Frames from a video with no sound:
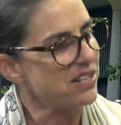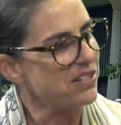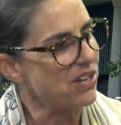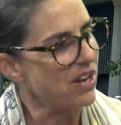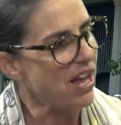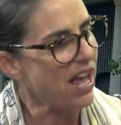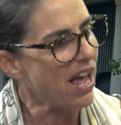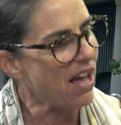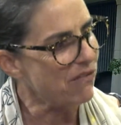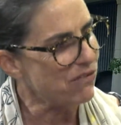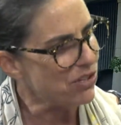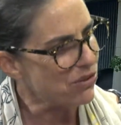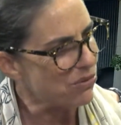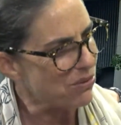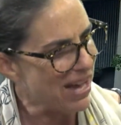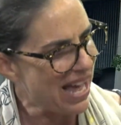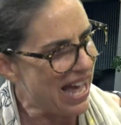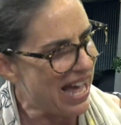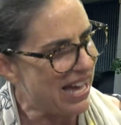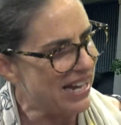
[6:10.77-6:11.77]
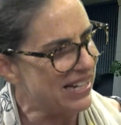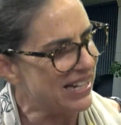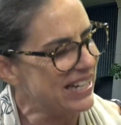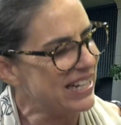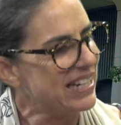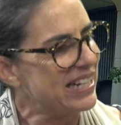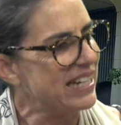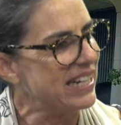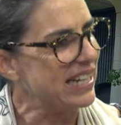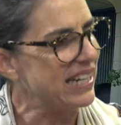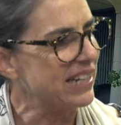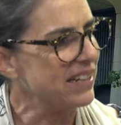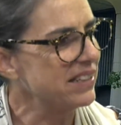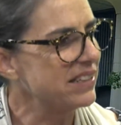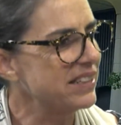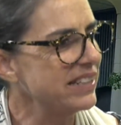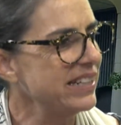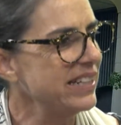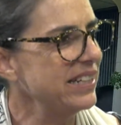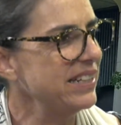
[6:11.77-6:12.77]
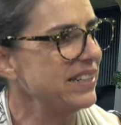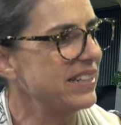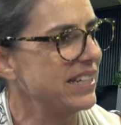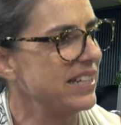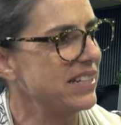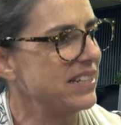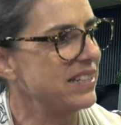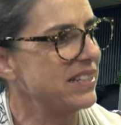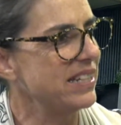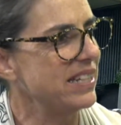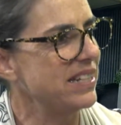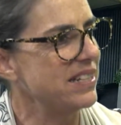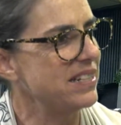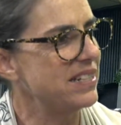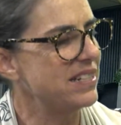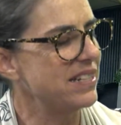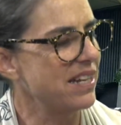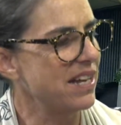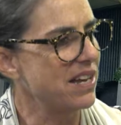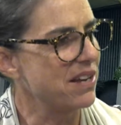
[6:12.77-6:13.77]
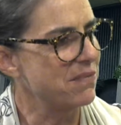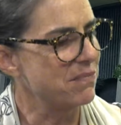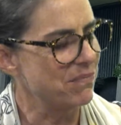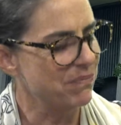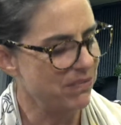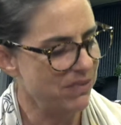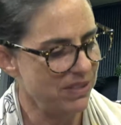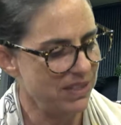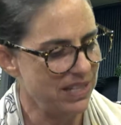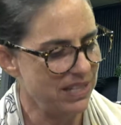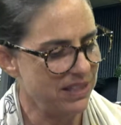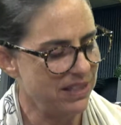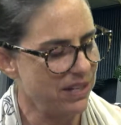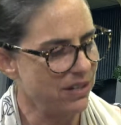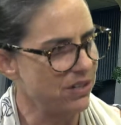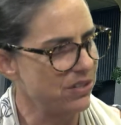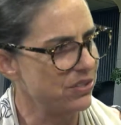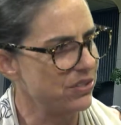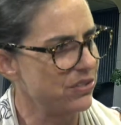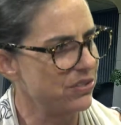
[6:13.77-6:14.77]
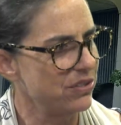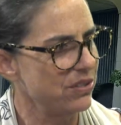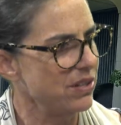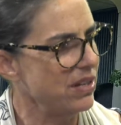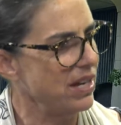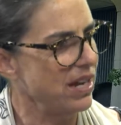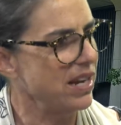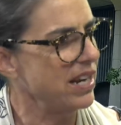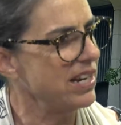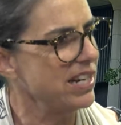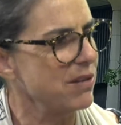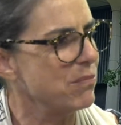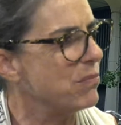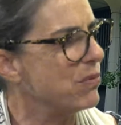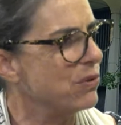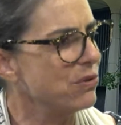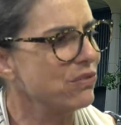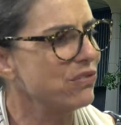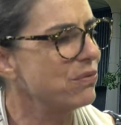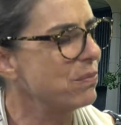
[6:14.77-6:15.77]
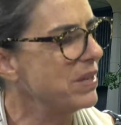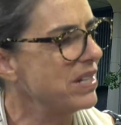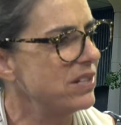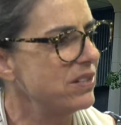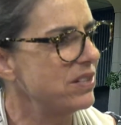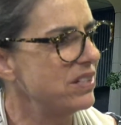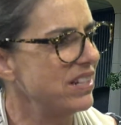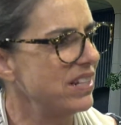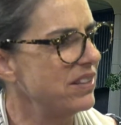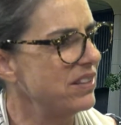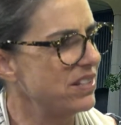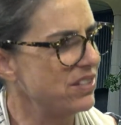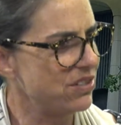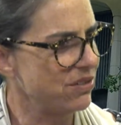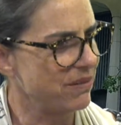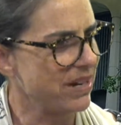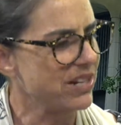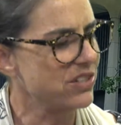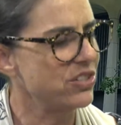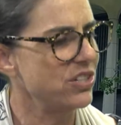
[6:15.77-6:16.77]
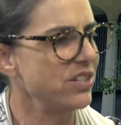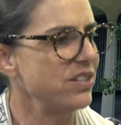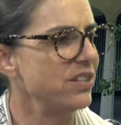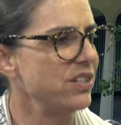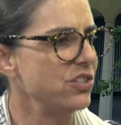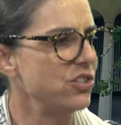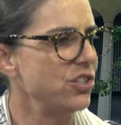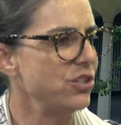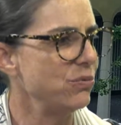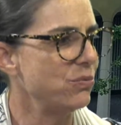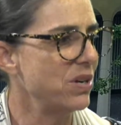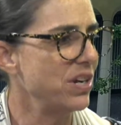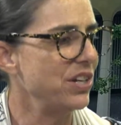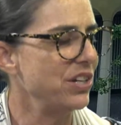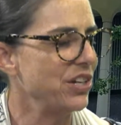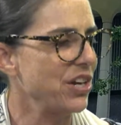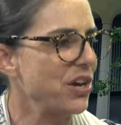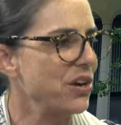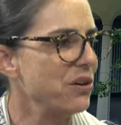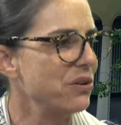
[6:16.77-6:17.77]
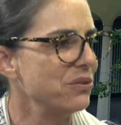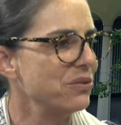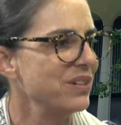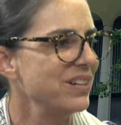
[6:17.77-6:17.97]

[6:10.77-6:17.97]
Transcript: have you had any inkling that there's any movement in the direction that you want to go?